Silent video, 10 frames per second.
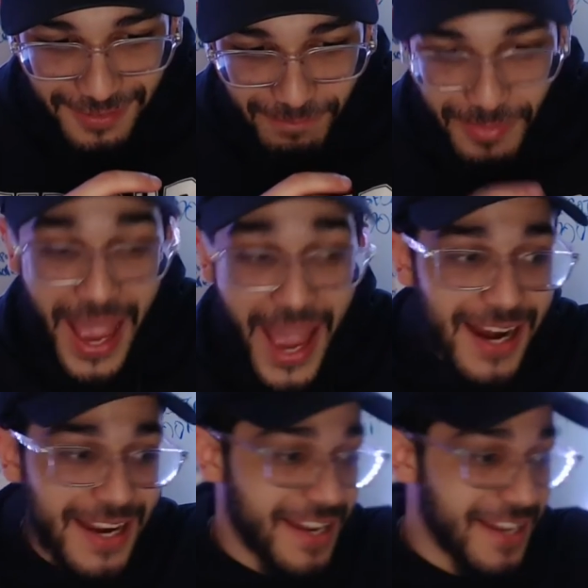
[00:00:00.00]
That
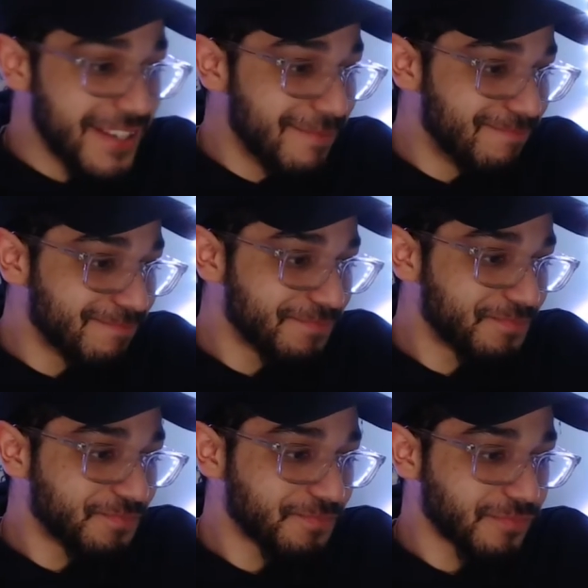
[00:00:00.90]
is
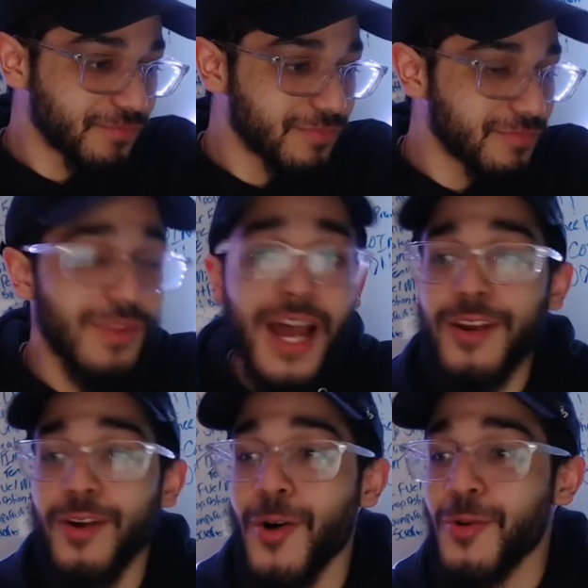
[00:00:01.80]

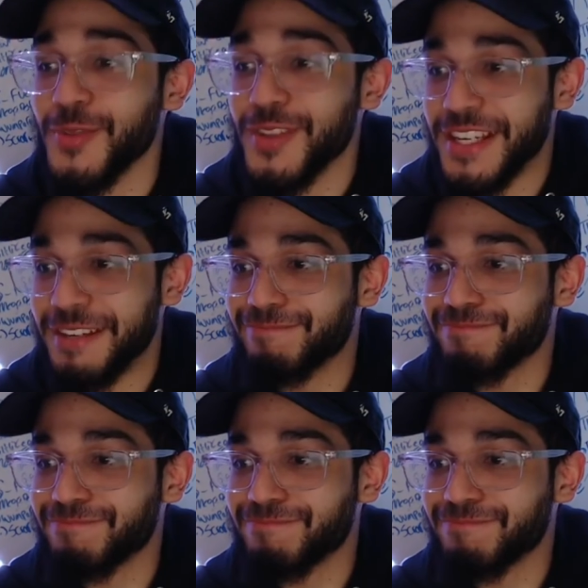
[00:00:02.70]
not only